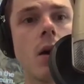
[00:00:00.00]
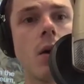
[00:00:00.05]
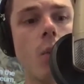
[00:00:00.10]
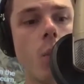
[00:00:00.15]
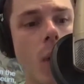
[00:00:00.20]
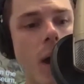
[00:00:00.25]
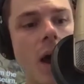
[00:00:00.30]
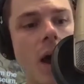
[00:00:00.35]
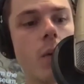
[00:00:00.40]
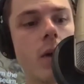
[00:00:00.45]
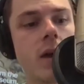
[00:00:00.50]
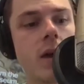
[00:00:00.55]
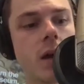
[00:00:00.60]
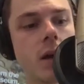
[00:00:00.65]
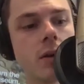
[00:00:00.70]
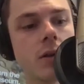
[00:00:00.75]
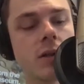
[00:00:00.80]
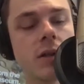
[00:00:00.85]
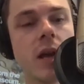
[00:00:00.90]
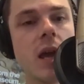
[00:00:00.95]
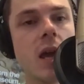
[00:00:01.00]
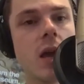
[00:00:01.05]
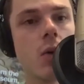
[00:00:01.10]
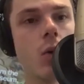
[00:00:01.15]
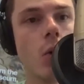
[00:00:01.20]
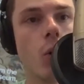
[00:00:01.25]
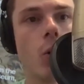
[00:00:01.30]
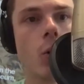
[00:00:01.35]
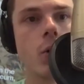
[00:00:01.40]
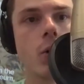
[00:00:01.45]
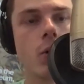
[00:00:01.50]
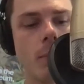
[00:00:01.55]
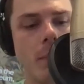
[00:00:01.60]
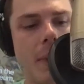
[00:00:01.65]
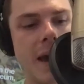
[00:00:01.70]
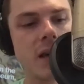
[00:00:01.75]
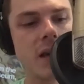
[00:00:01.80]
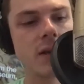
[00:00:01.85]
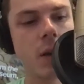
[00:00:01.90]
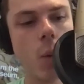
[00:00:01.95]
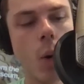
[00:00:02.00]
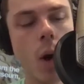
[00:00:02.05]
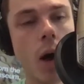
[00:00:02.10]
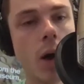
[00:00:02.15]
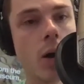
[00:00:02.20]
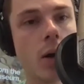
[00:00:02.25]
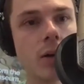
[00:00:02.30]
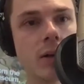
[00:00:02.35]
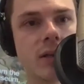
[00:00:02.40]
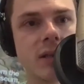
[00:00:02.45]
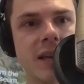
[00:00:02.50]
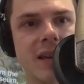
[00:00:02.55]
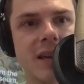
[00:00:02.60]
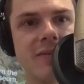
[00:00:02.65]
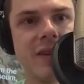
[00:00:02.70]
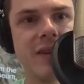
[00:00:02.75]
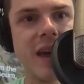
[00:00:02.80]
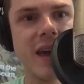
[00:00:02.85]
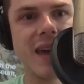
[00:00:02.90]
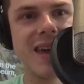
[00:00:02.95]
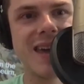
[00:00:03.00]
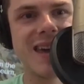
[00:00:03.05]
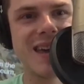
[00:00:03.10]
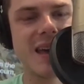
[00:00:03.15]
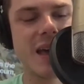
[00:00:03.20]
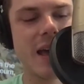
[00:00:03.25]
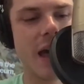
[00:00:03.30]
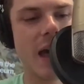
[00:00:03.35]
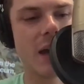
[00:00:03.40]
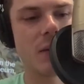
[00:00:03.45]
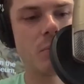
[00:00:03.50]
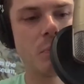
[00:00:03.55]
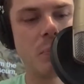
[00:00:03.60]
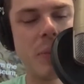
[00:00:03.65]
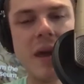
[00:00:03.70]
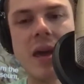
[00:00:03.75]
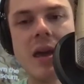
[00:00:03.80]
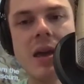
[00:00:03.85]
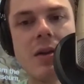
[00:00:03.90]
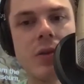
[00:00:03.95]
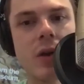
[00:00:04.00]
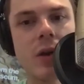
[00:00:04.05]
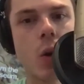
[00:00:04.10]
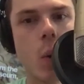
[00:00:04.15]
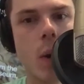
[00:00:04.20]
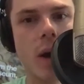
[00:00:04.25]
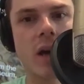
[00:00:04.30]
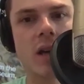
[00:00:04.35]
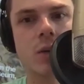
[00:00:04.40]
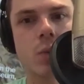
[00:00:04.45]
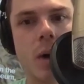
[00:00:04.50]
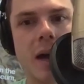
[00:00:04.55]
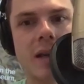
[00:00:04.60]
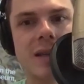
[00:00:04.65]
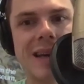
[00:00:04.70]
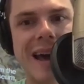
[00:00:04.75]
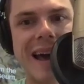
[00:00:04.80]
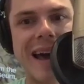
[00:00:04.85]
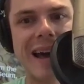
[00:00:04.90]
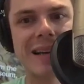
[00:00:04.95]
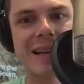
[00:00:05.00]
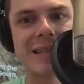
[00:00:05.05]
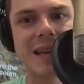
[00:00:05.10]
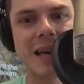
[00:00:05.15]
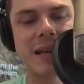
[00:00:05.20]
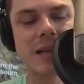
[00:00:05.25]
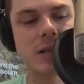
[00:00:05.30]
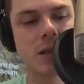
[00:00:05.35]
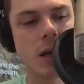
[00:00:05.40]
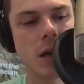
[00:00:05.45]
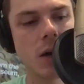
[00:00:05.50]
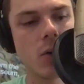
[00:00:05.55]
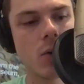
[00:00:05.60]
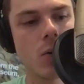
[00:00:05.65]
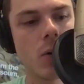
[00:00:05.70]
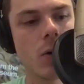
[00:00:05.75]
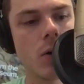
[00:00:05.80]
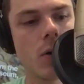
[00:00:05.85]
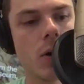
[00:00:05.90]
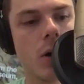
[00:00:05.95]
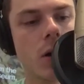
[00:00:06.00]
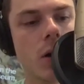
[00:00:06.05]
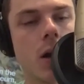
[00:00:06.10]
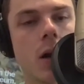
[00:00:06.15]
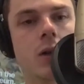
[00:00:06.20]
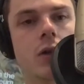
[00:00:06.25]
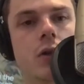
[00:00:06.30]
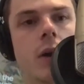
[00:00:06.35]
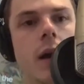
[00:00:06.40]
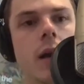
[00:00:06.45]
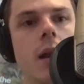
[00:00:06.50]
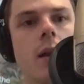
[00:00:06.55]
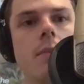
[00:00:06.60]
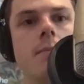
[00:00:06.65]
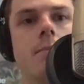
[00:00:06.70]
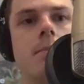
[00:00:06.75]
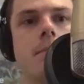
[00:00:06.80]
where we can see all your amazing work on TV, and B, the quickest way to access all your online training.